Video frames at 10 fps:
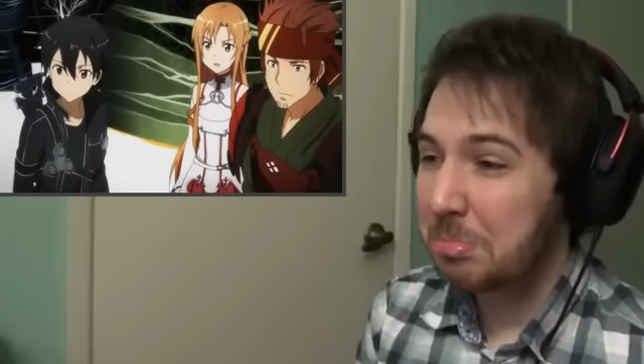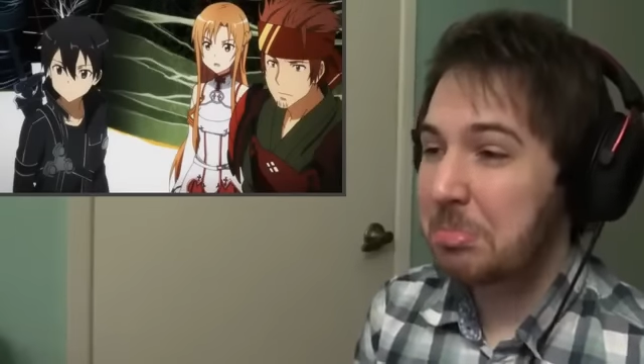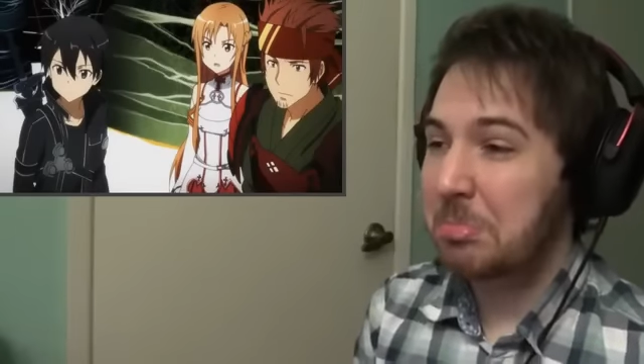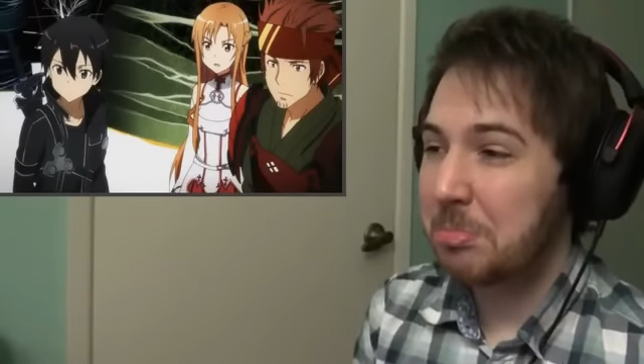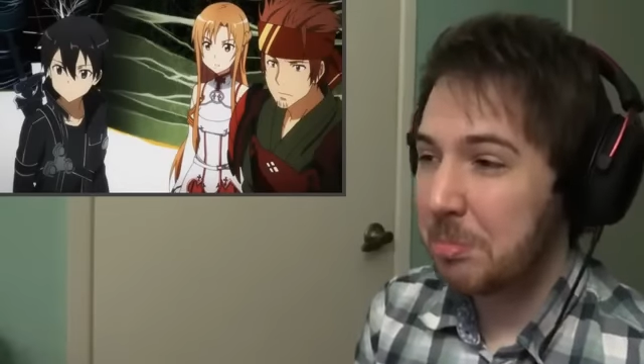
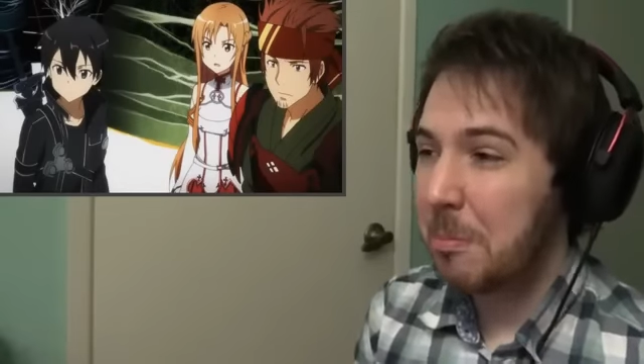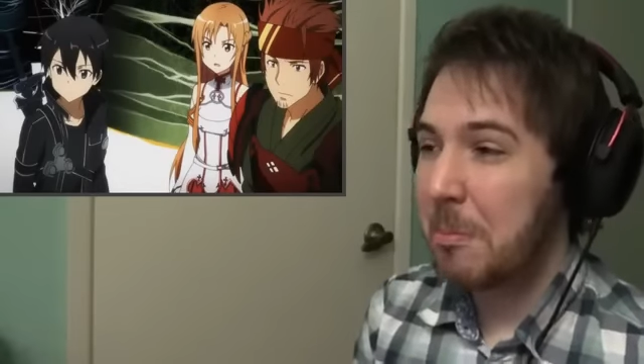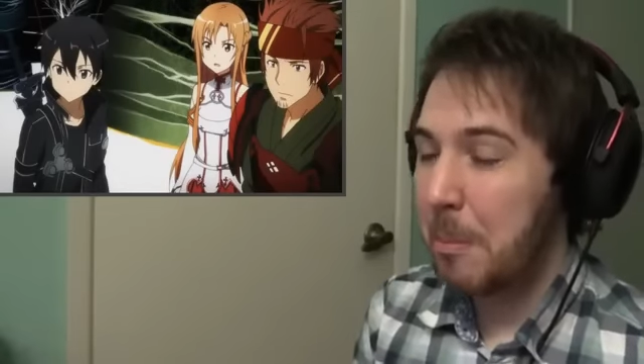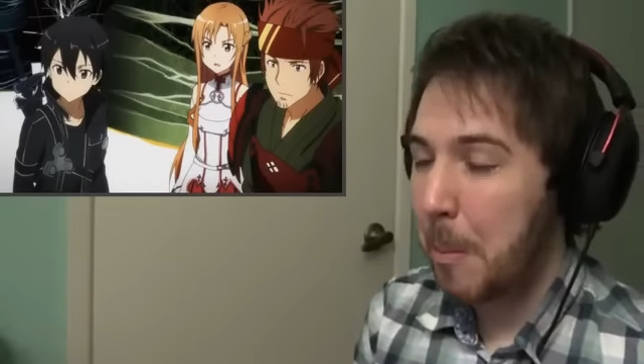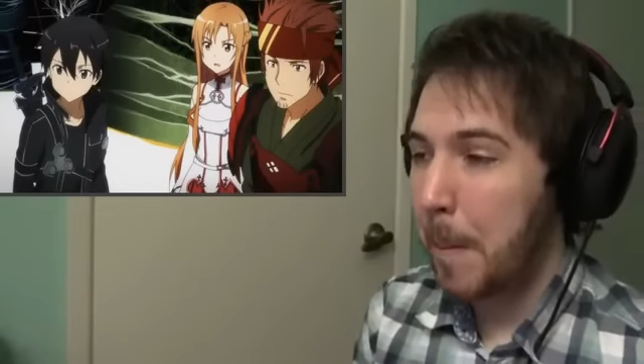
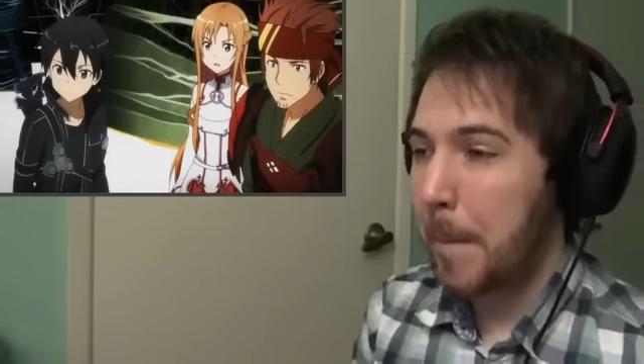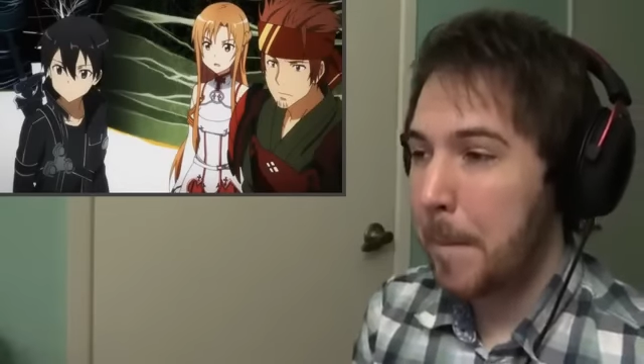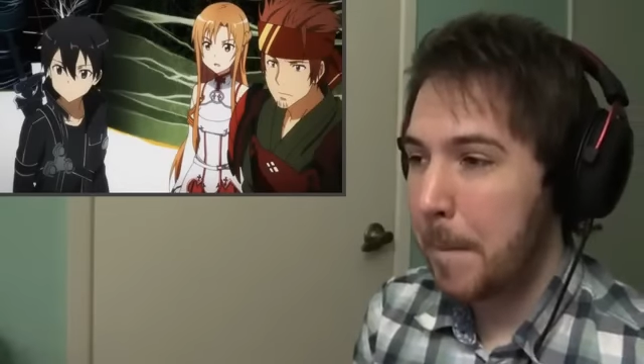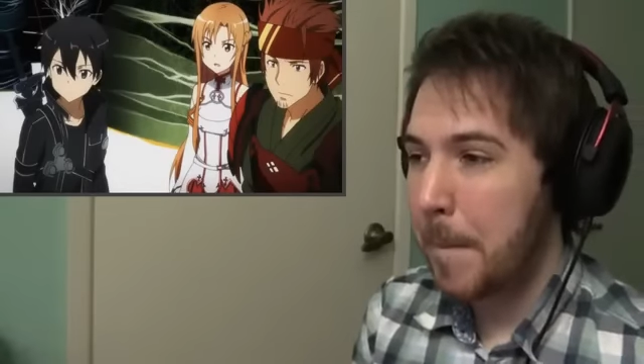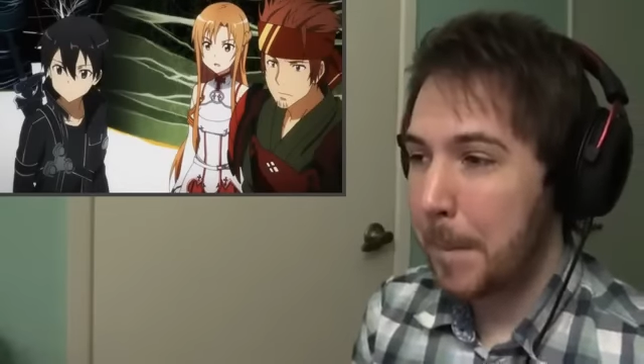Weird. I didn't
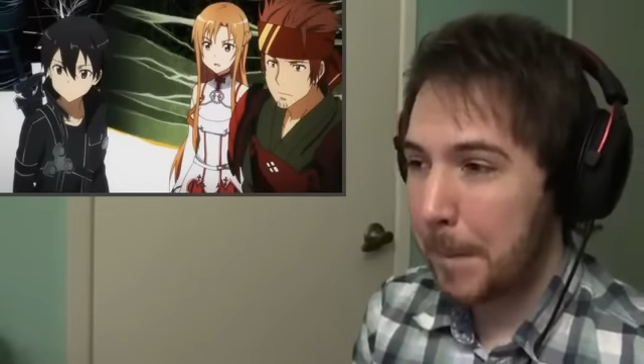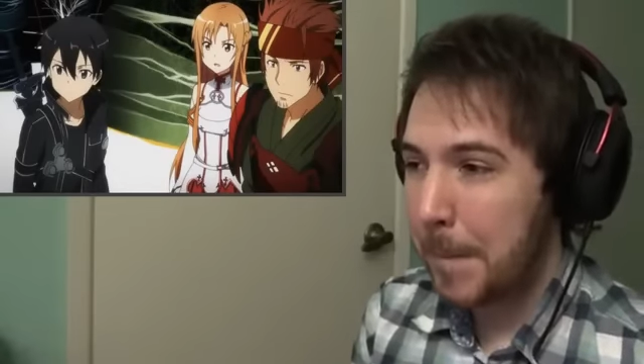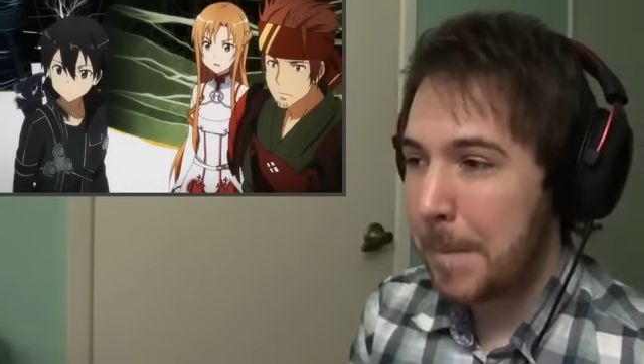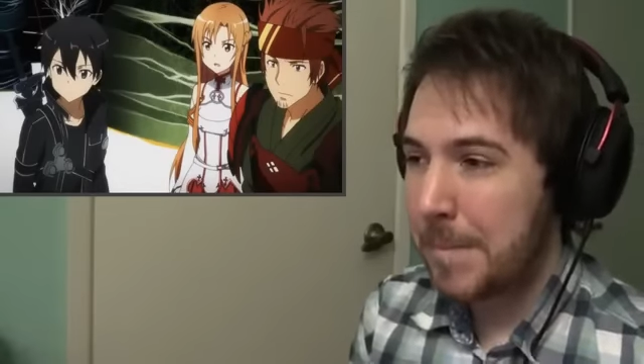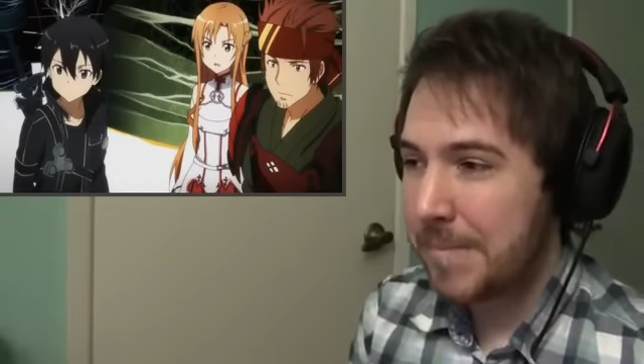think we were on
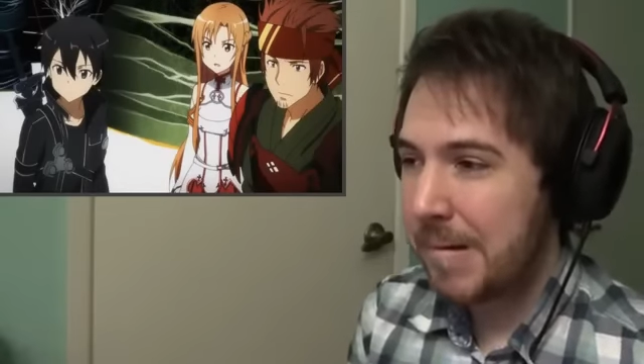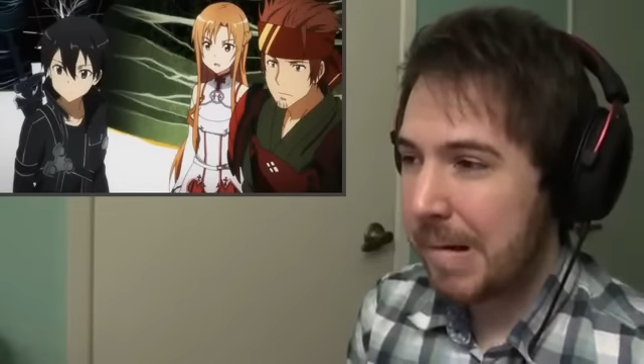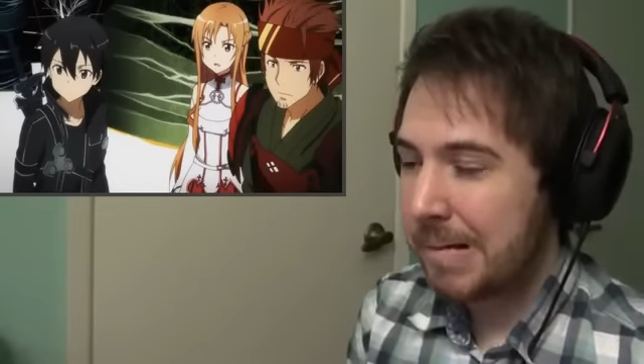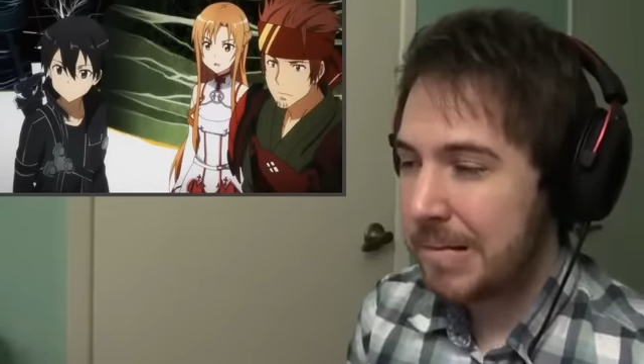an international